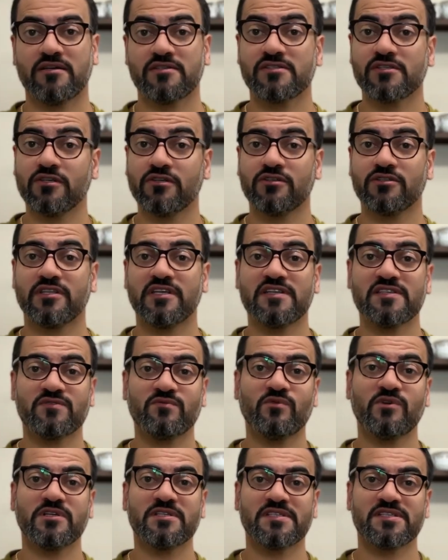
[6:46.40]
So this
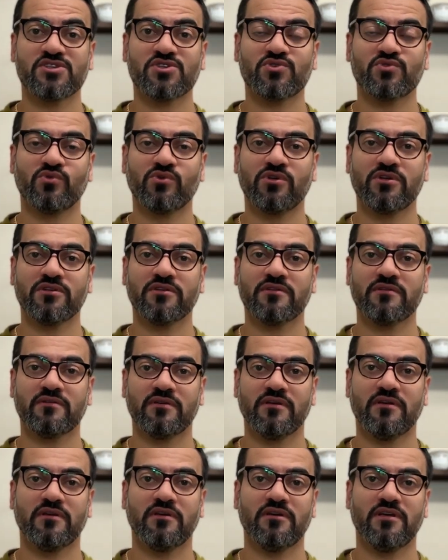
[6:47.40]
was a short
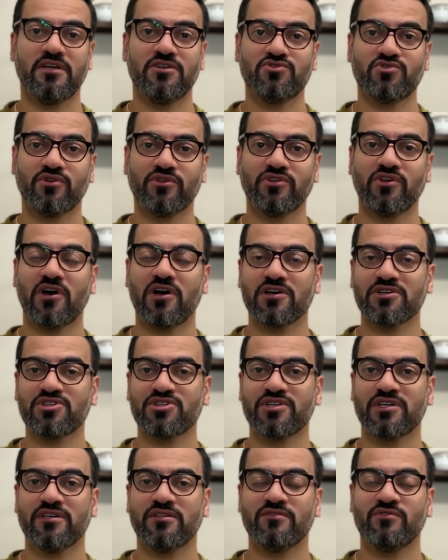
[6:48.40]

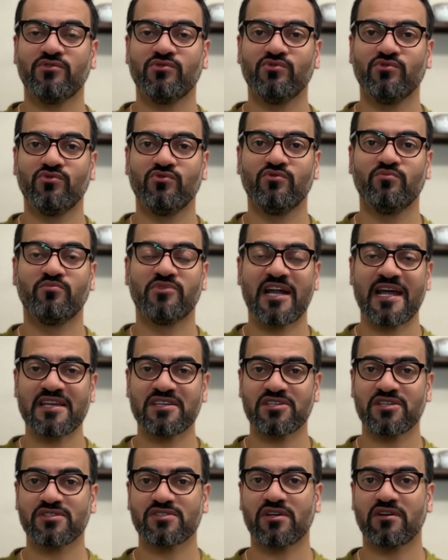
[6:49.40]
introduction to
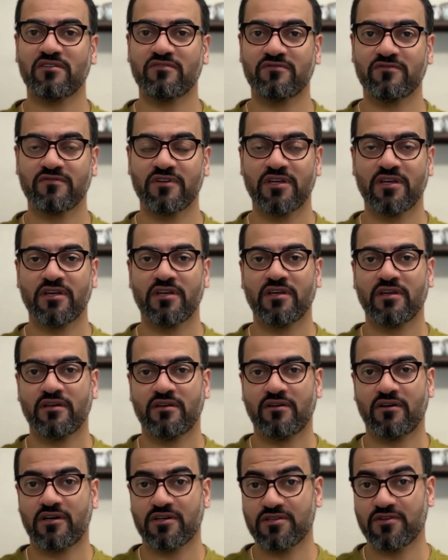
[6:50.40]
branches of
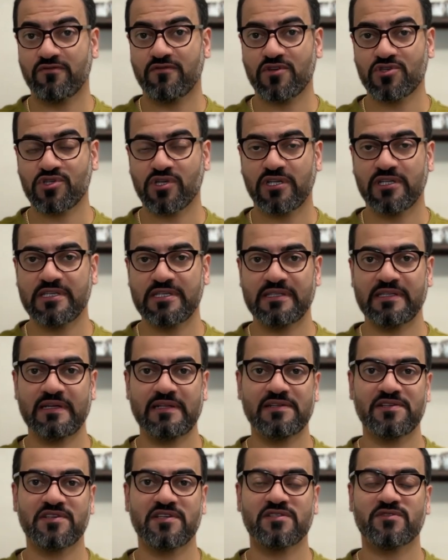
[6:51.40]
artificial
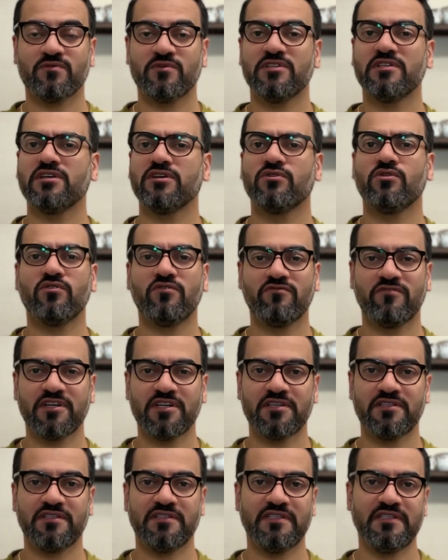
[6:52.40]
intelligence. We didn't go
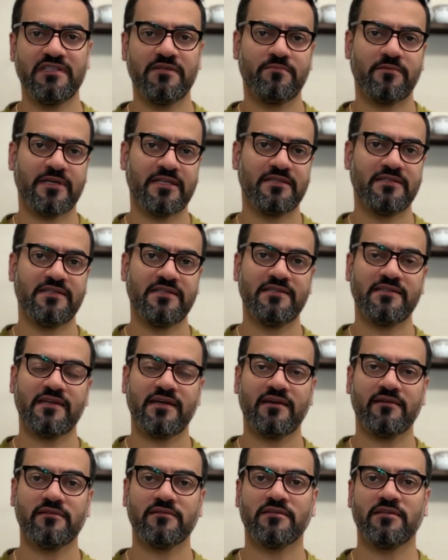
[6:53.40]
very deep and
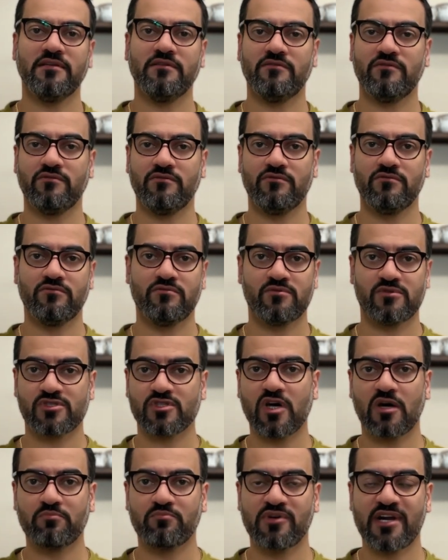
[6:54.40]
detailed into
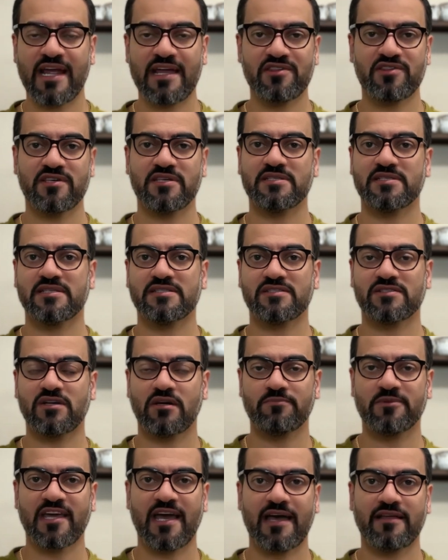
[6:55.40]
sub branches and
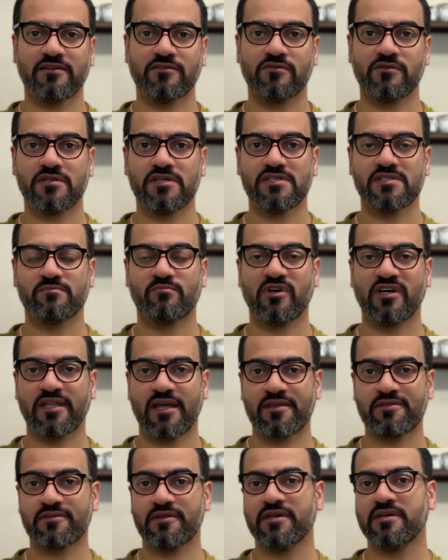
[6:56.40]
subcategories, but
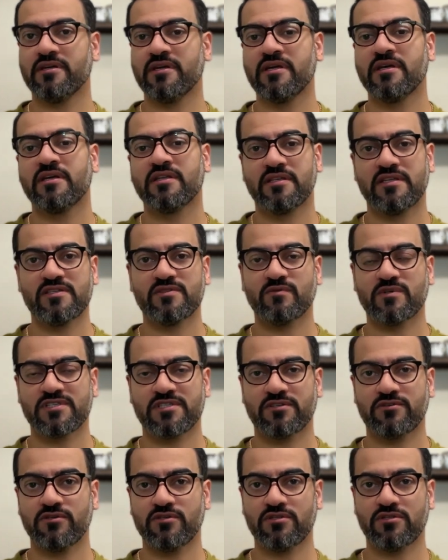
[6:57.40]
I think this was
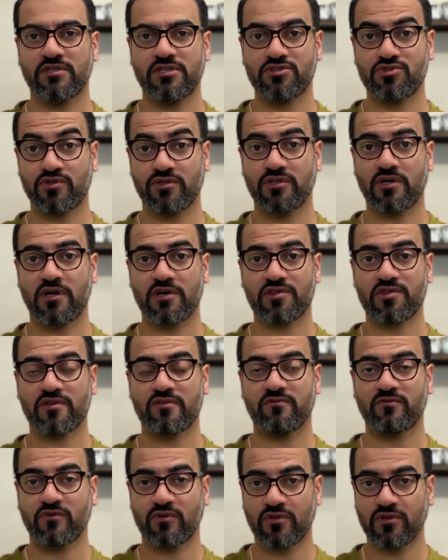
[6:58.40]
a good
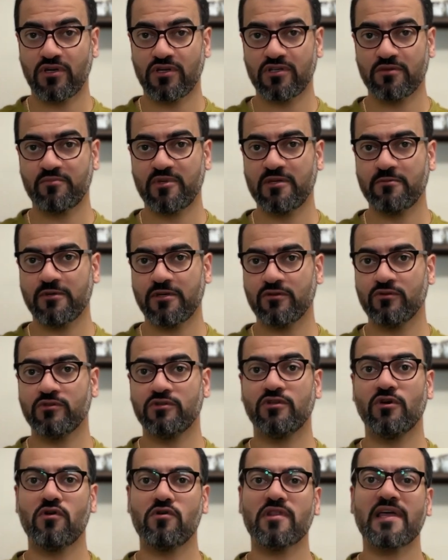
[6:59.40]
introduction for a lot of people who
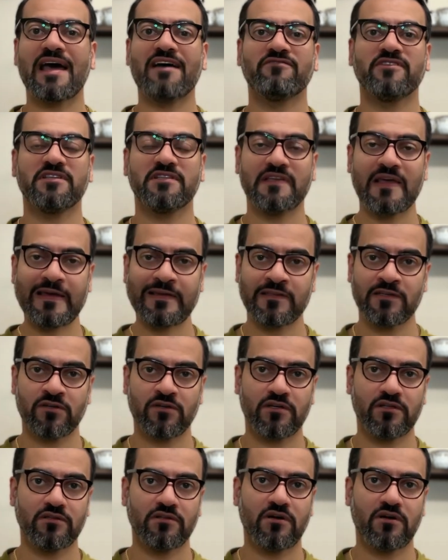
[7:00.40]
don't have the technical